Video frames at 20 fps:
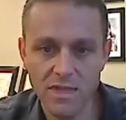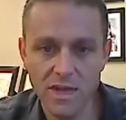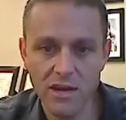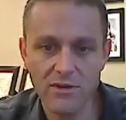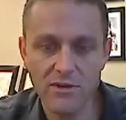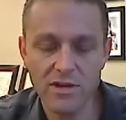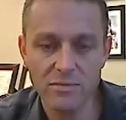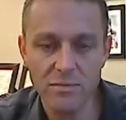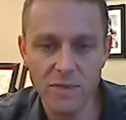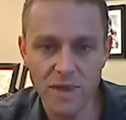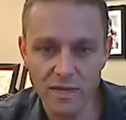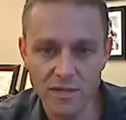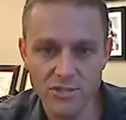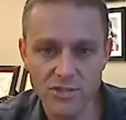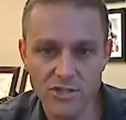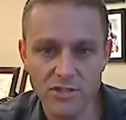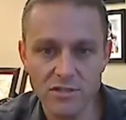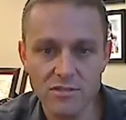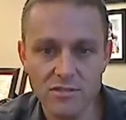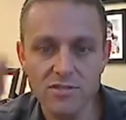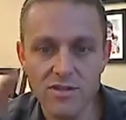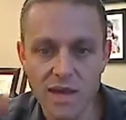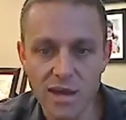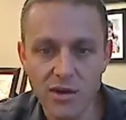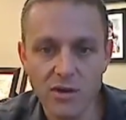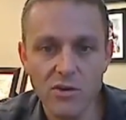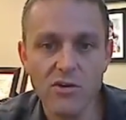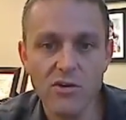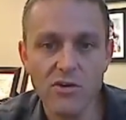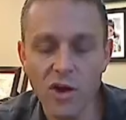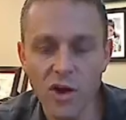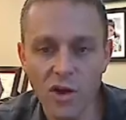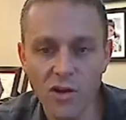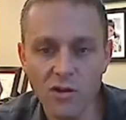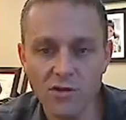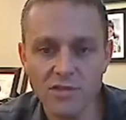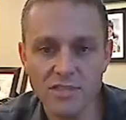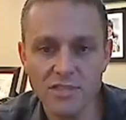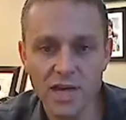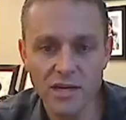area manager. So now all
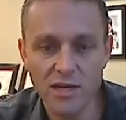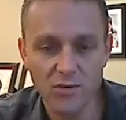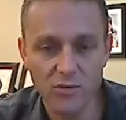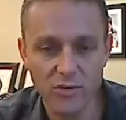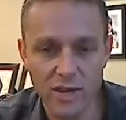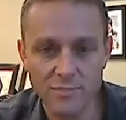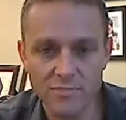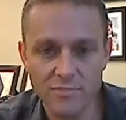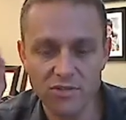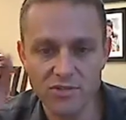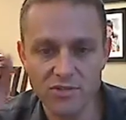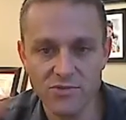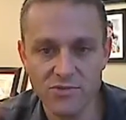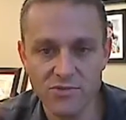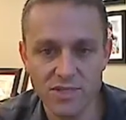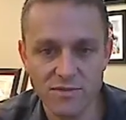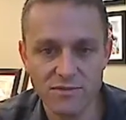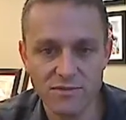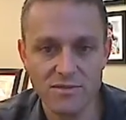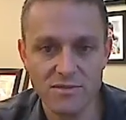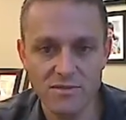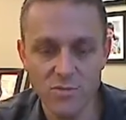her title reps are doing